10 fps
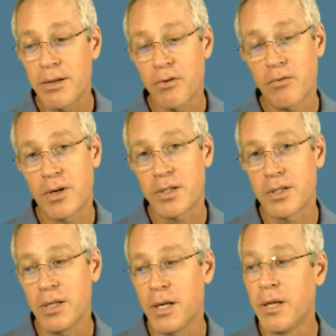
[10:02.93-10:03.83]

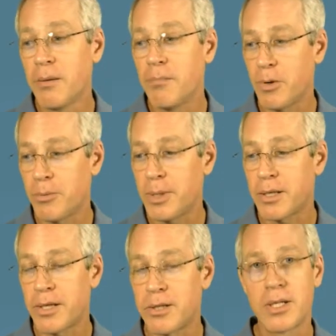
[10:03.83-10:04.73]
dysfunction. Meibomian
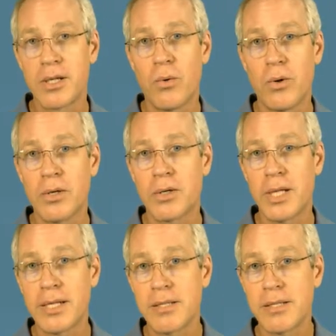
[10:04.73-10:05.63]
glands are the oil
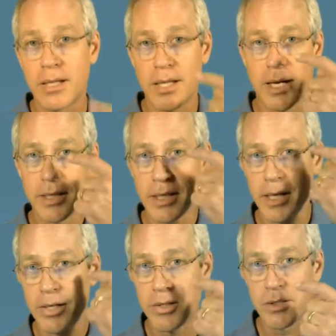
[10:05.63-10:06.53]
glands that line the
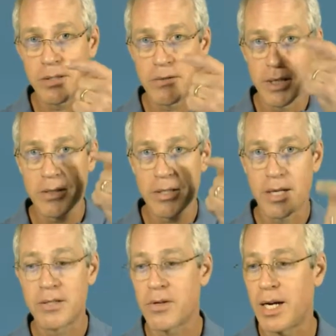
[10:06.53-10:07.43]
edges of the
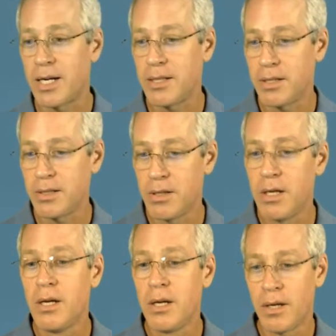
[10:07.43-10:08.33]
insides of your eyelids,
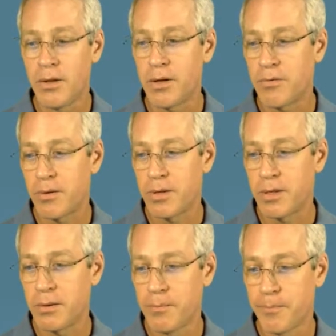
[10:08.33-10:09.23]
and therefore
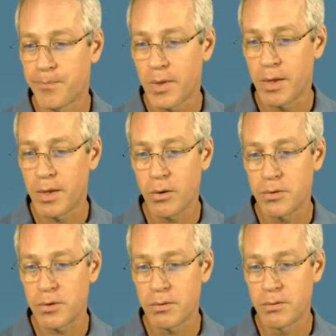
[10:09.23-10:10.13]
the
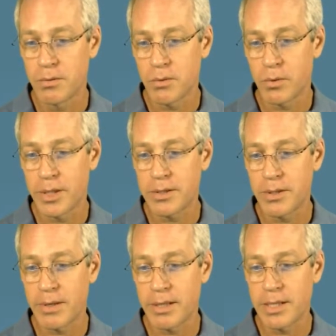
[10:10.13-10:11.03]
codes are oriented
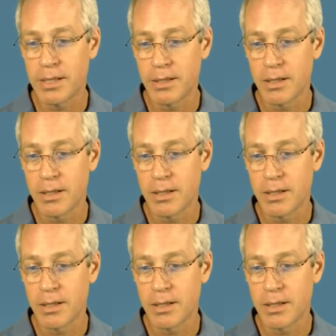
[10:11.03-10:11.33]
around the